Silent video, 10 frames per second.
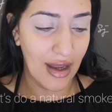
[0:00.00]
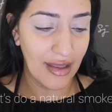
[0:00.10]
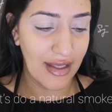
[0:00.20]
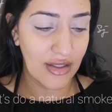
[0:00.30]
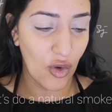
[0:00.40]

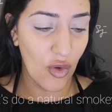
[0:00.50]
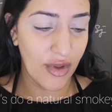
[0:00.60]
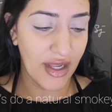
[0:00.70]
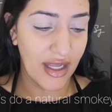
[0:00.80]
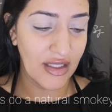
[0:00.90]
Let's go
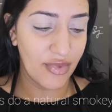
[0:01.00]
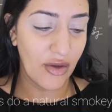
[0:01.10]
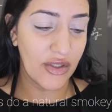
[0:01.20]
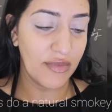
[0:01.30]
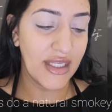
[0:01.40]
with a nice
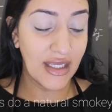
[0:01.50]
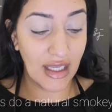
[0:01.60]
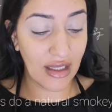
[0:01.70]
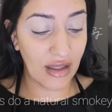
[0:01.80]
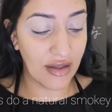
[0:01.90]
brown. So I'm
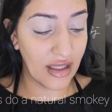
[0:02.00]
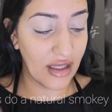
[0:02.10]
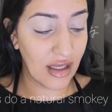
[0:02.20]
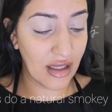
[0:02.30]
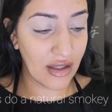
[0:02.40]
taking
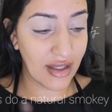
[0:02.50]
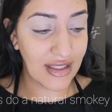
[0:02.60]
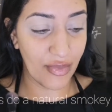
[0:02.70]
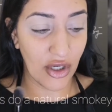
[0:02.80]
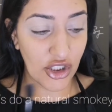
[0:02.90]
the
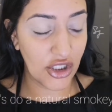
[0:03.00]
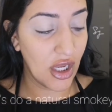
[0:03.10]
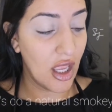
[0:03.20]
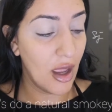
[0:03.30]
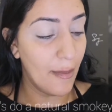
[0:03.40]
crease brush
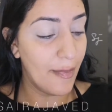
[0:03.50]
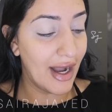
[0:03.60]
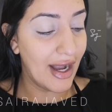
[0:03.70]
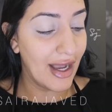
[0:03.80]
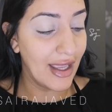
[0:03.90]

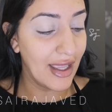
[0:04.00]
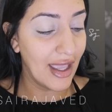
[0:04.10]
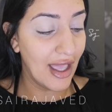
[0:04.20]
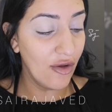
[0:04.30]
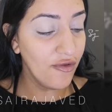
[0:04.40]
by
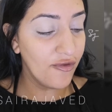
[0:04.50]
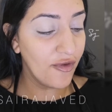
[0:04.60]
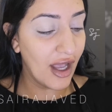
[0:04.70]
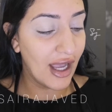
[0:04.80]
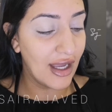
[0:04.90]
e.l.f.
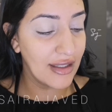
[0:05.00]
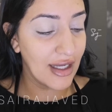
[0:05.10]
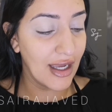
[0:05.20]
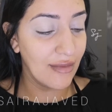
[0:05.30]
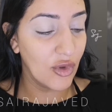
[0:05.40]
and
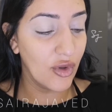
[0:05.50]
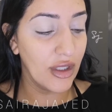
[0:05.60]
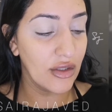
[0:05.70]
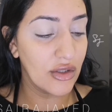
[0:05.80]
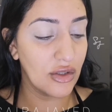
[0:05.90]
I am
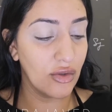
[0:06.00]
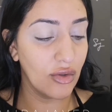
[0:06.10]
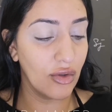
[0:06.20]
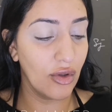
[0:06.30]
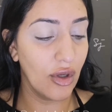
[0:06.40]
going
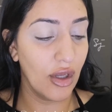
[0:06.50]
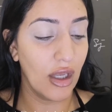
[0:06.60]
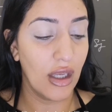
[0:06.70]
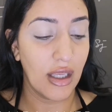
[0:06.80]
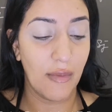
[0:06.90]
to
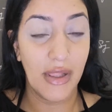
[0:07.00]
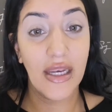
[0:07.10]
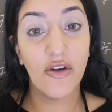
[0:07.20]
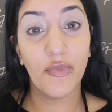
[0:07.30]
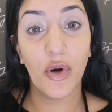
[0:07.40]
get
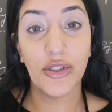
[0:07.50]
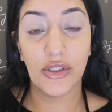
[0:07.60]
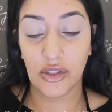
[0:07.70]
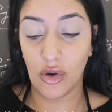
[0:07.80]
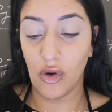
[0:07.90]
plenty of
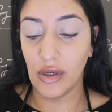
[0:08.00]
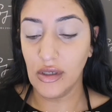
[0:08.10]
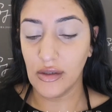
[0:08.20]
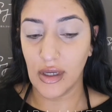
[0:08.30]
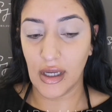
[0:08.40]
product
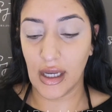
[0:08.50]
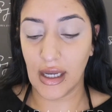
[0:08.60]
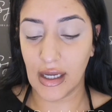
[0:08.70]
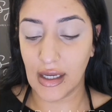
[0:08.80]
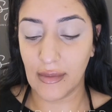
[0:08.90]
on
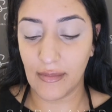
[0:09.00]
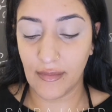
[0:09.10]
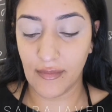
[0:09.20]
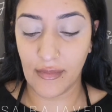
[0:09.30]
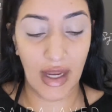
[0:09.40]

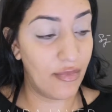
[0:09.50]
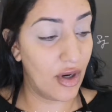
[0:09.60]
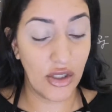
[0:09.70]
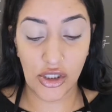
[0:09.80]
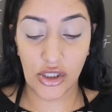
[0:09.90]
my
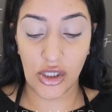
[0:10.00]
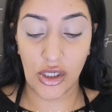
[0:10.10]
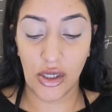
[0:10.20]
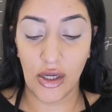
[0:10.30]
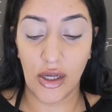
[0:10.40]
brush
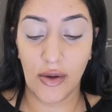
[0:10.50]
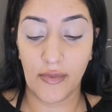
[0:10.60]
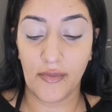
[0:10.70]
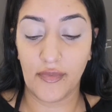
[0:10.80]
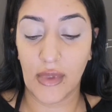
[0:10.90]

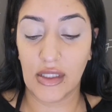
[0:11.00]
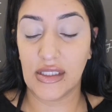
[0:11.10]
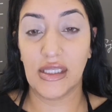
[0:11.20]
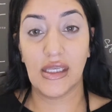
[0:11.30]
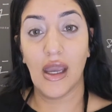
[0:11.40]
and
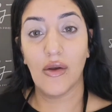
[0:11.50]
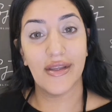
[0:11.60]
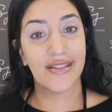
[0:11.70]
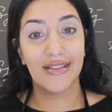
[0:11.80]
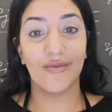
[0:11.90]
see how
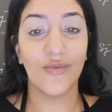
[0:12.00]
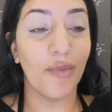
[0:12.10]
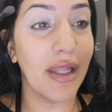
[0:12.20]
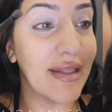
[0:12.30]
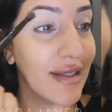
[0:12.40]
this
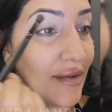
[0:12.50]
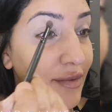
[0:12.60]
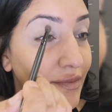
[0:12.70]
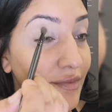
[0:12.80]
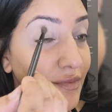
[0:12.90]
blends out.
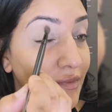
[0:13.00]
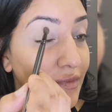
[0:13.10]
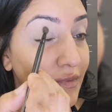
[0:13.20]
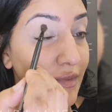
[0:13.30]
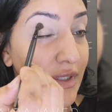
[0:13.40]

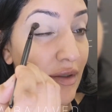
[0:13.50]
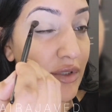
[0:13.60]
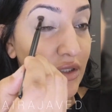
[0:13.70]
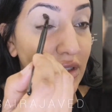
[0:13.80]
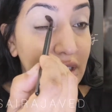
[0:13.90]
So I'm
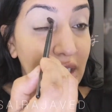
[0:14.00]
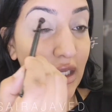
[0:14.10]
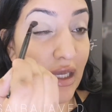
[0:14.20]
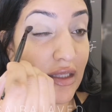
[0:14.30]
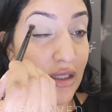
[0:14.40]
just going to take
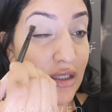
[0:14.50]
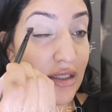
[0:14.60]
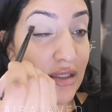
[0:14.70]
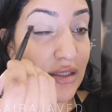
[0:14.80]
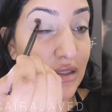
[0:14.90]
it in the
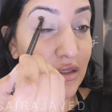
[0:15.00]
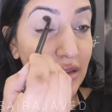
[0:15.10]
crease.